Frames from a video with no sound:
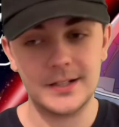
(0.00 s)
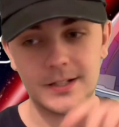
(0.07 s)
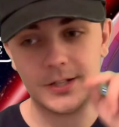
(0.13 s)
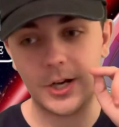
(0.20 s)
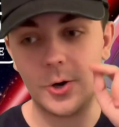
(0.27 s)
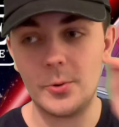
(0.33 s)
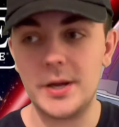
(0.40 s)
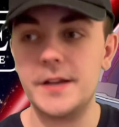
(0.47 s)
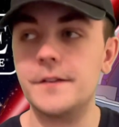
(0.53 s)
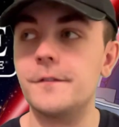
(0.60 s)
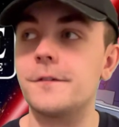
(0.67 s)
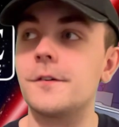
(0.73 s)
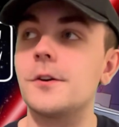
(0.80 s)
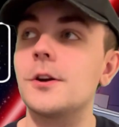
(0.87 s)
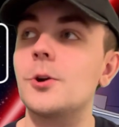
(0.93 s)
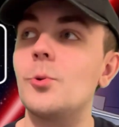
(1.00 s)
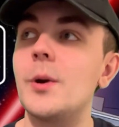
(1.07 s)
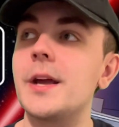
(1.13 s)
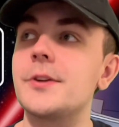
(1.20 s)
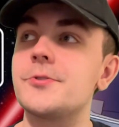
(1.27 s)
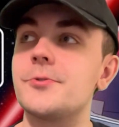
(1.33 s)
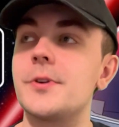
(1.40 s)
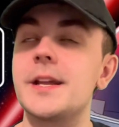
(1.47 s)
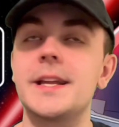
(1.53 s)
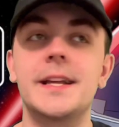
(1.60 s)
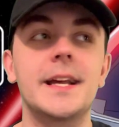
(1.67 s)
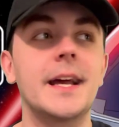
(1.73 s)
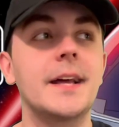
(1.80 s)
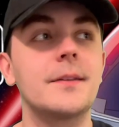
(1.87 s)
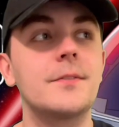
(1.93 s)
go in for a quick
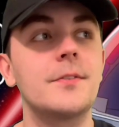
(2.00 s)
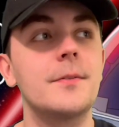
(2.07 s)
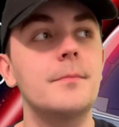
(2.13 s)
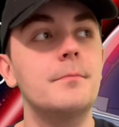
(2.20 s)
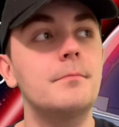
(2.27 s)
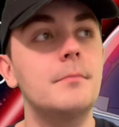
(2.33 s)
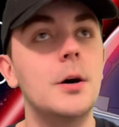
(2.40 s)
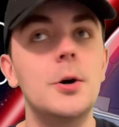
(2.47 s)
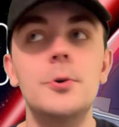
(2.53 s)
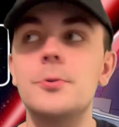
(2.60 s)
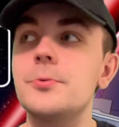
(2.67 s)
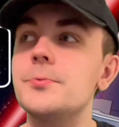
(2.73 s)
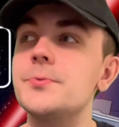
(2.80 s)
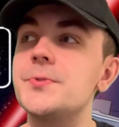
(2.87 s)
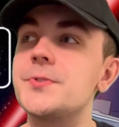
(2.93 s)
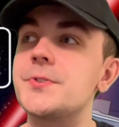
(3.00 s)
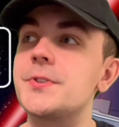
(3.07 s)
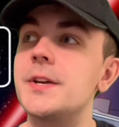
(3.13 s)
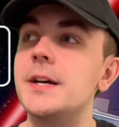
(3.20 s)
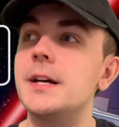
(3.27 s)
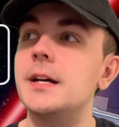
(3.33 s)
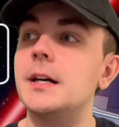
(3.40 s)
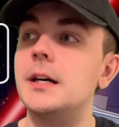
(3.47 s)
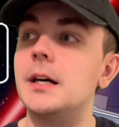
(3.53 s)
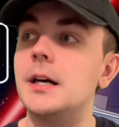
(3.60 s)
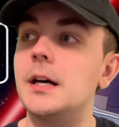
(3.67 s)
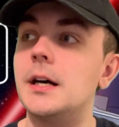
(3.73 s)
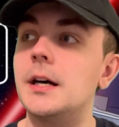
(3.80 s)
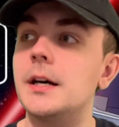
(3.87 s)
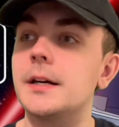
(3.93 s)
drink at Moe's
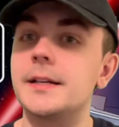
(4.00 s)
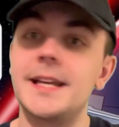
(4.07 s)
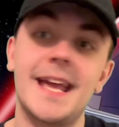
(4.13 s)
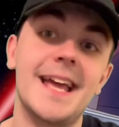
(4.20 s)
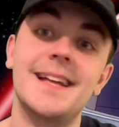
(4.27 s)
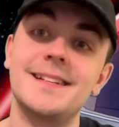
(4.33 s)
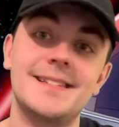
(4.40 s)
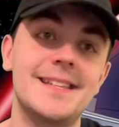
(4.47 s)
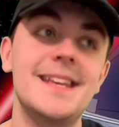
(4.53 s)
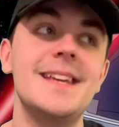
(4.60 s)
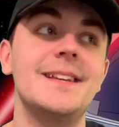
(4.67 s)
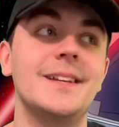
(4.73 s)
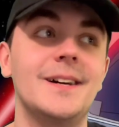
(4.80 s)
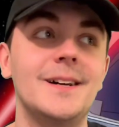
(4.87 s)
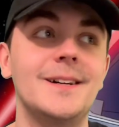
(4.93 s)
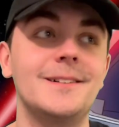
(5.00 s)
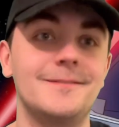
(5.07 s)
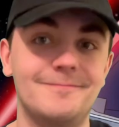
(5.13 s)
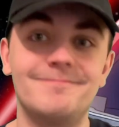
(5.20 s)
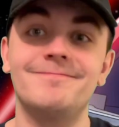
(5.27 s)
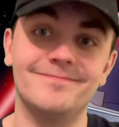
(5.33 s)
Cantina,